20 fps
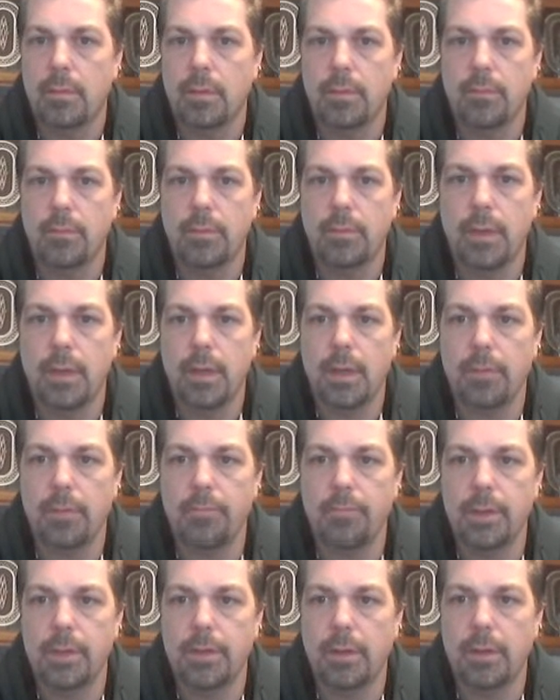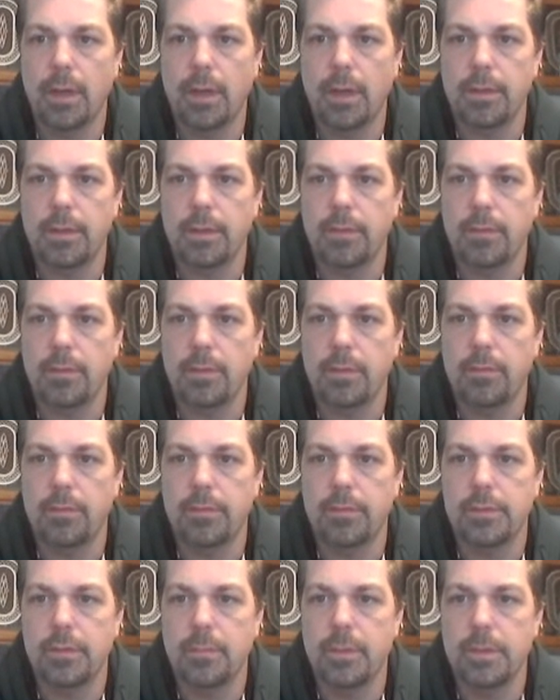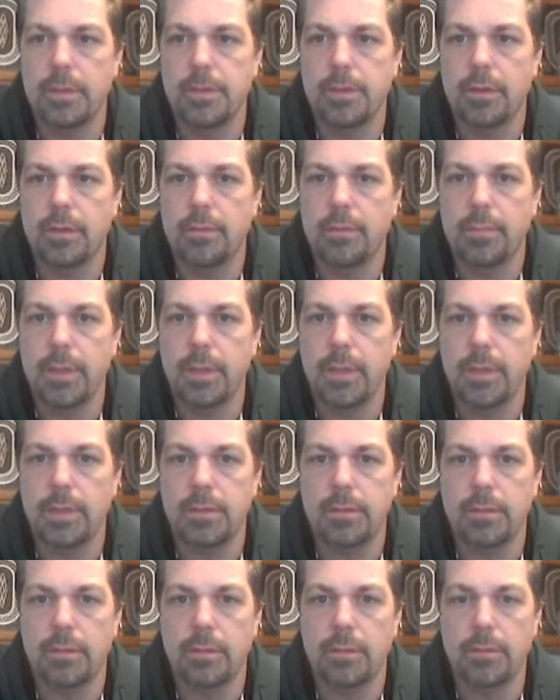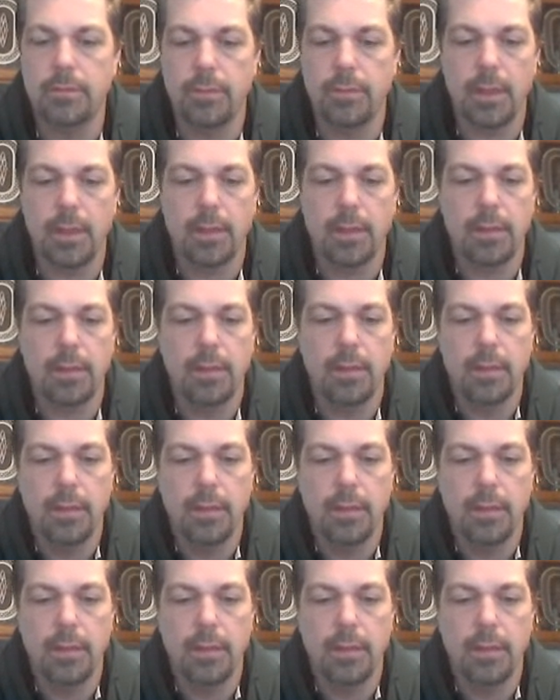Now, the way I've been taught to do it, or somebody showed me this little trick,